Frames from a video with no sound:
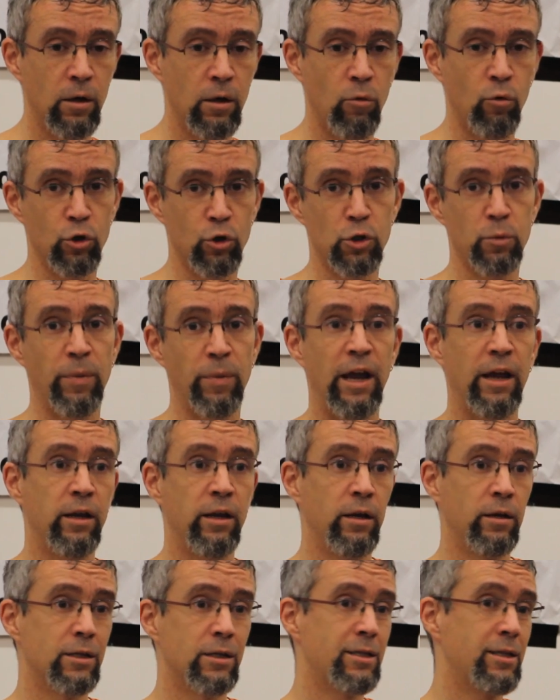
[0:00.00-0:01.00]
was
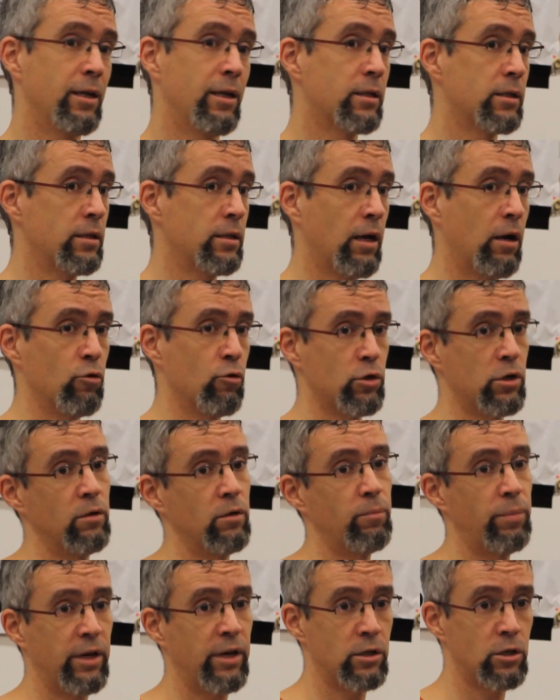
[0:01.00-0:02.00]
paying
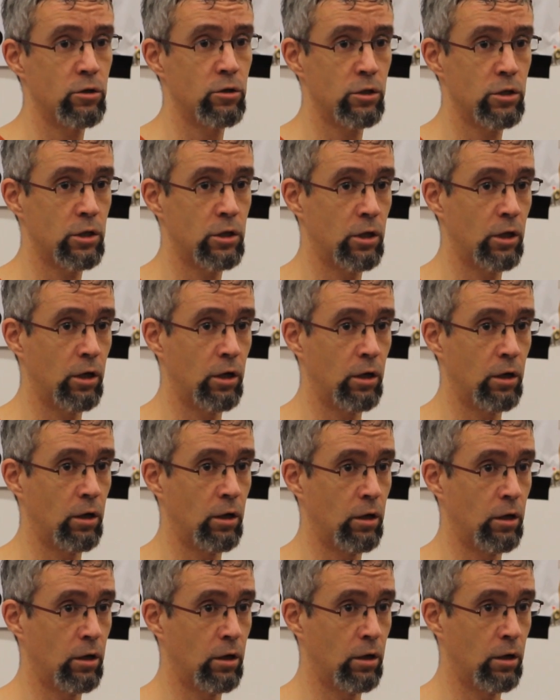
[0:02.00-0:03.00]
6,000 pesos
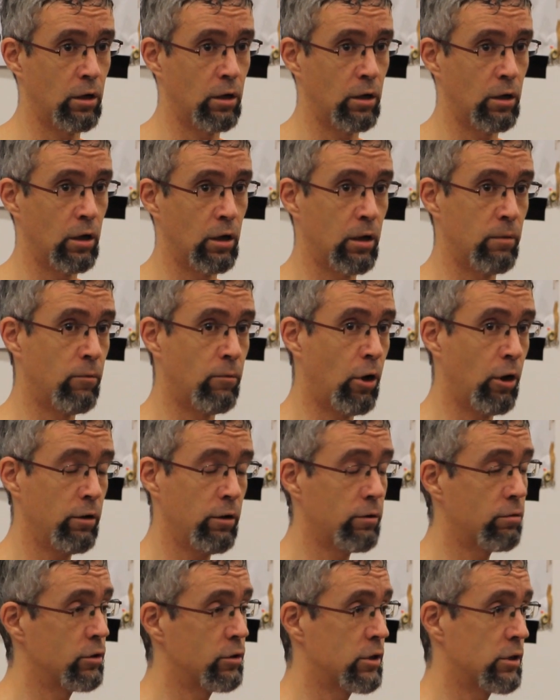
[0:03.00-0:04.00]
a
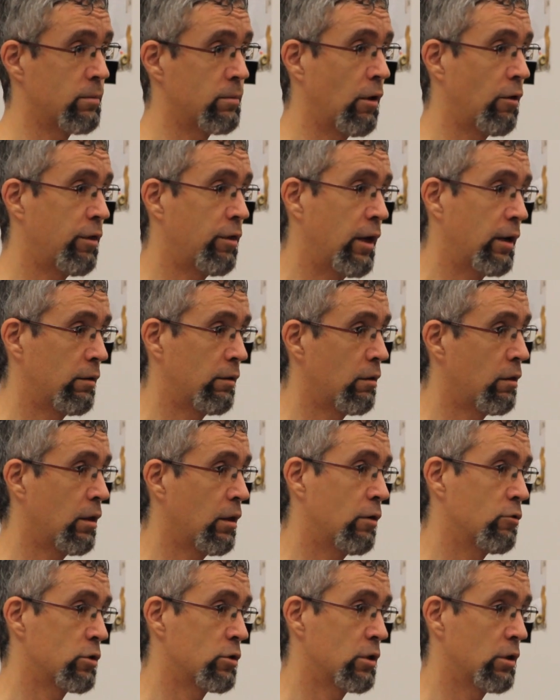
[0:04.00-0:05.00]
month, which is about
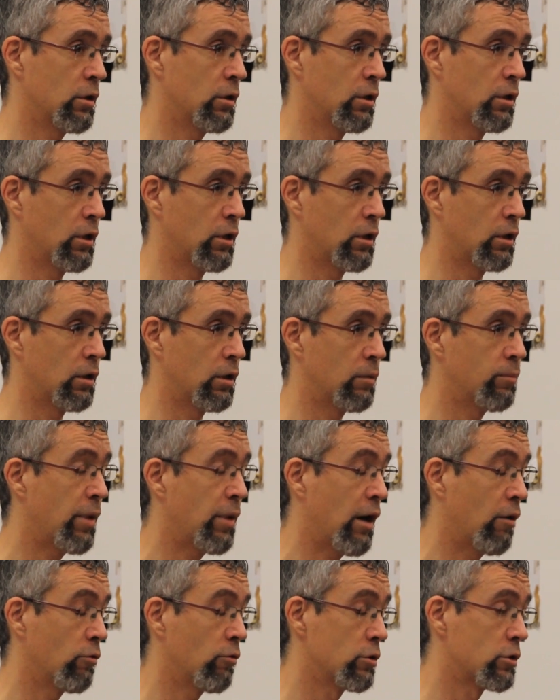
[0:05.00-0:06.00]
30,000
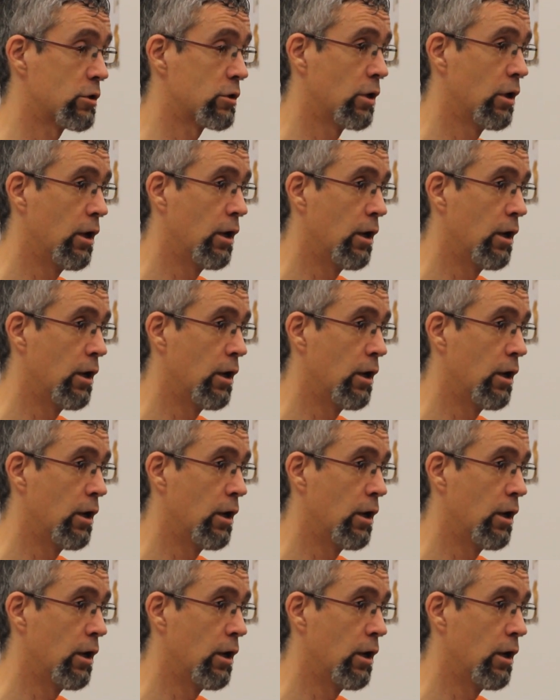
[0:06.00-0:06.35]
pounds,